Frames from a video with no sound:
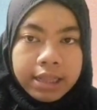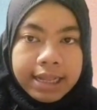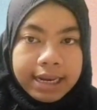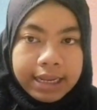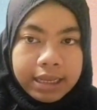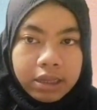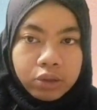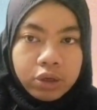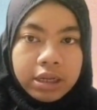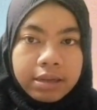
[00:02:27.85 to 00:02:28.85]
Thirdly,
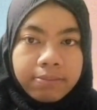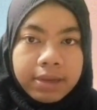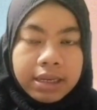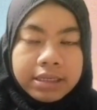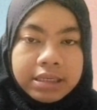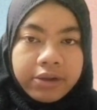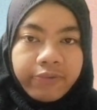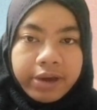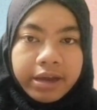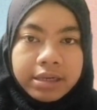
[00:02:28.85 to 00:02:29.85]
to determine the
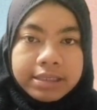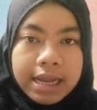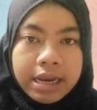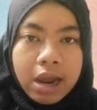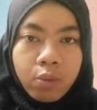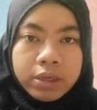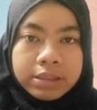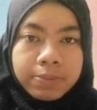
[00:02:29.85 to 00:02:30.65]
significant study hours